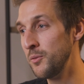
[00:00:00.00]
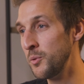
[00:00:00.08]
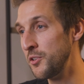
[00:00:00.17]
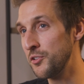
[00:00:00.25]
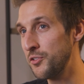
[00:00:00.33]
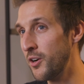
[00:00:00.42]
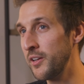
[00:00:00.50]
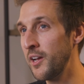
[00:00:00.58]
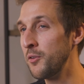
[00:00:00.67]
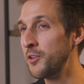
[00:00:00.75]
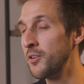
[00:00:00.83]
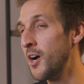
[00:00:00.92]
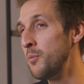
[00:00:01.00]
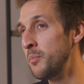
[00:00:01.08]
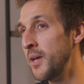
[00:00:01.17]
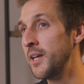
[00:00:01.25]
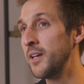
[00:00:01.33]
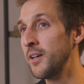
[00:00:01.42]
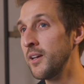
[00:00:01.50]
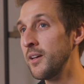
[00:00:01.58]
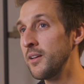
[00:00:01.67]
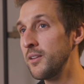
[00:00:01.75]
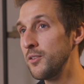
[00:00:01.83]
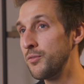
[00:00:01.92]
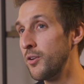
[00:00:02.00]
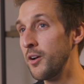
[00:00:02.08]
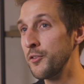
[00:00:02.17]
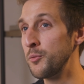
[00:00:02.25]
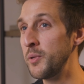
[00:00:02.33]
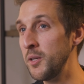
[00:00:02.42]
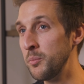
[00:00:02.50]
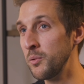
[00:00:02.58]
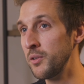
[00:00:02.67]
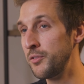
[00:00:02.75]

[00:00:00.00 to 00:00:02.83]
when you're starting out, you're not making it for other people.